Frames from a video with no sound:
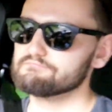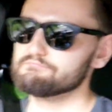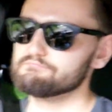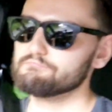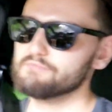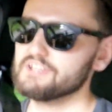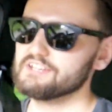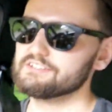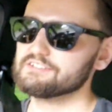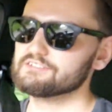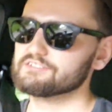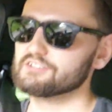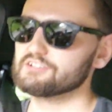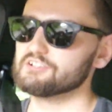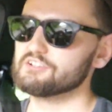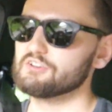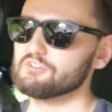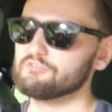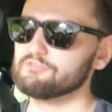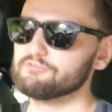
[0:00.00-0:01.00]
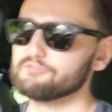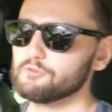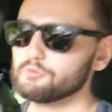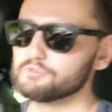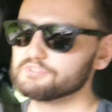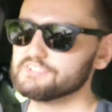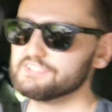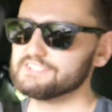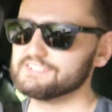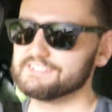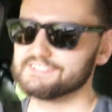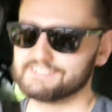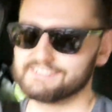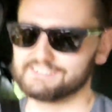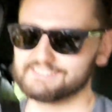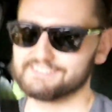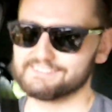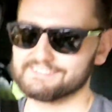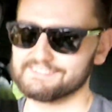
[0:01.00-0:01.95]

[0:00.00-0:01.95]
mid to low 40s